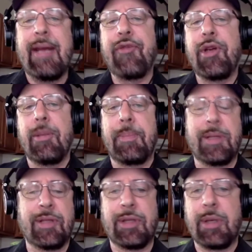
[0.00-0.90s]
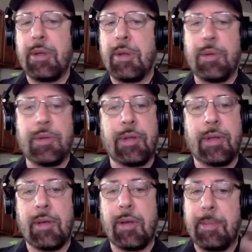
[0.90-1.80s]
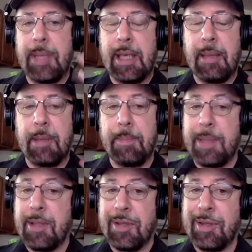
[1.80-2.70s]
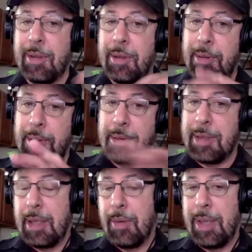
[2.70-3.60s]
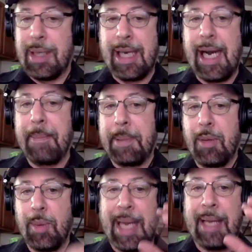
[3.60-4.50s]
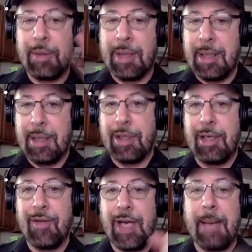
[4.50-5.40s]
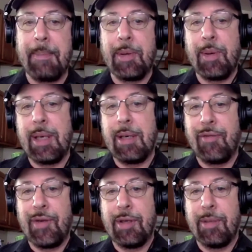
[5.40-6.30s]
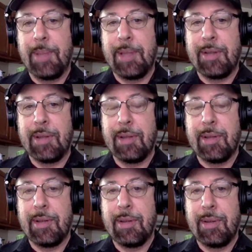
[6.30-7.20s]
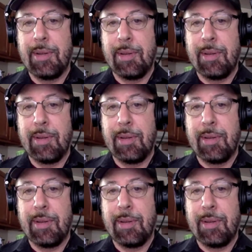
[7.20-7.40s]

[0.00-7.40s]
if you're a business owner who's going to become a business owner who knows how to write copy rather than the chief copywriter for your business,